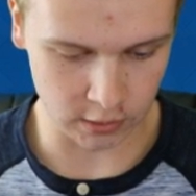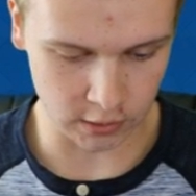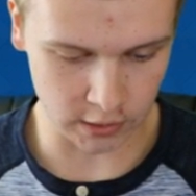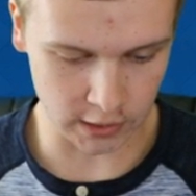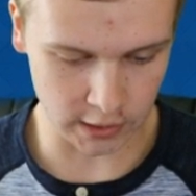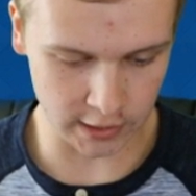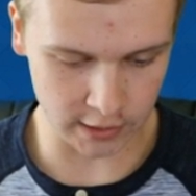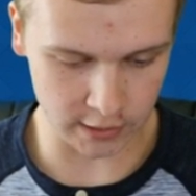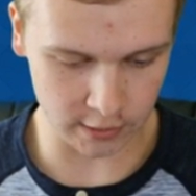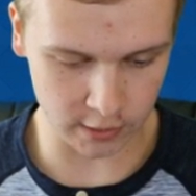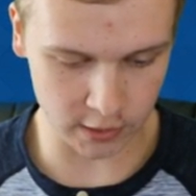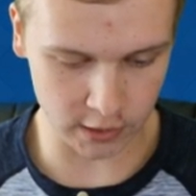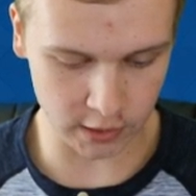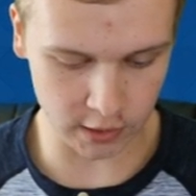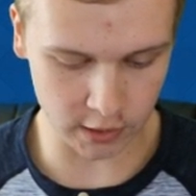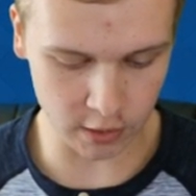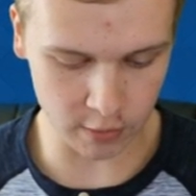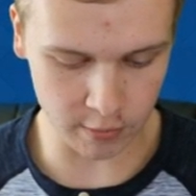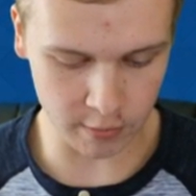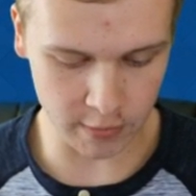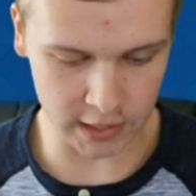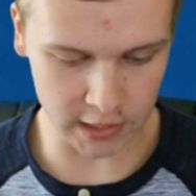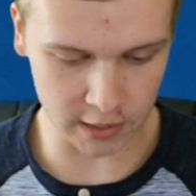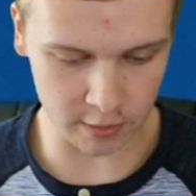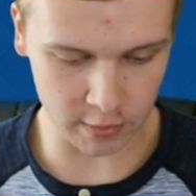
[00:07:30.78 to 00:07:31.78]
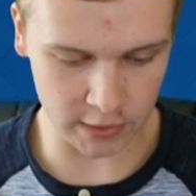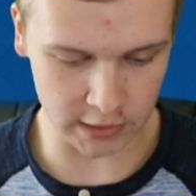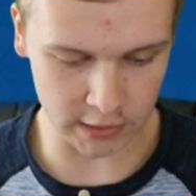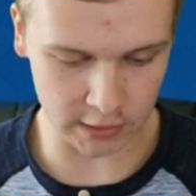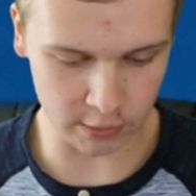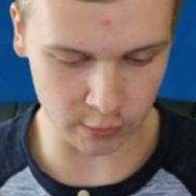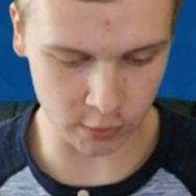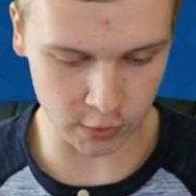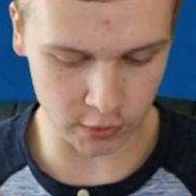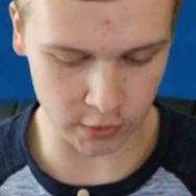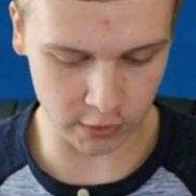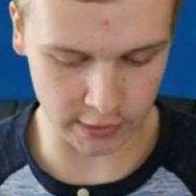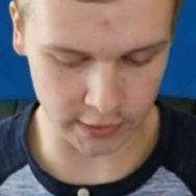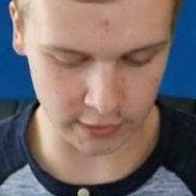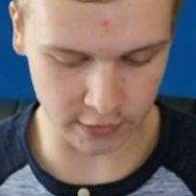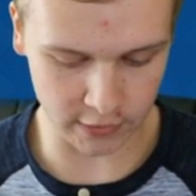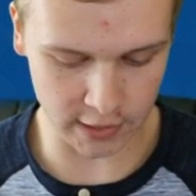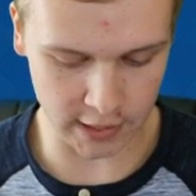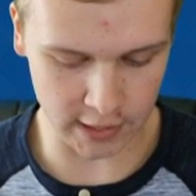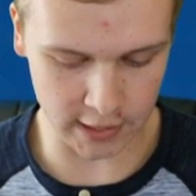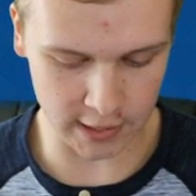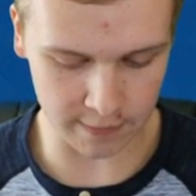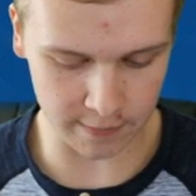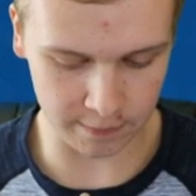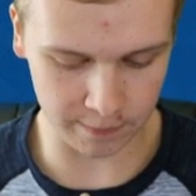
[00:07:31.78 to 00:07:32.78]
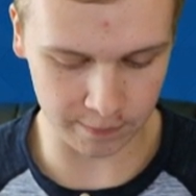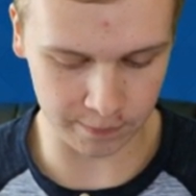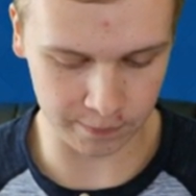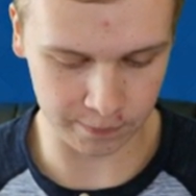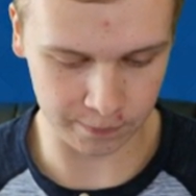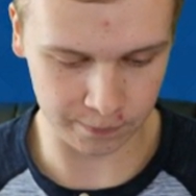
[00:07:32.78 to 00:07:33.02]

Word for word: Alright, going to go Mega Minion. We'll go like that.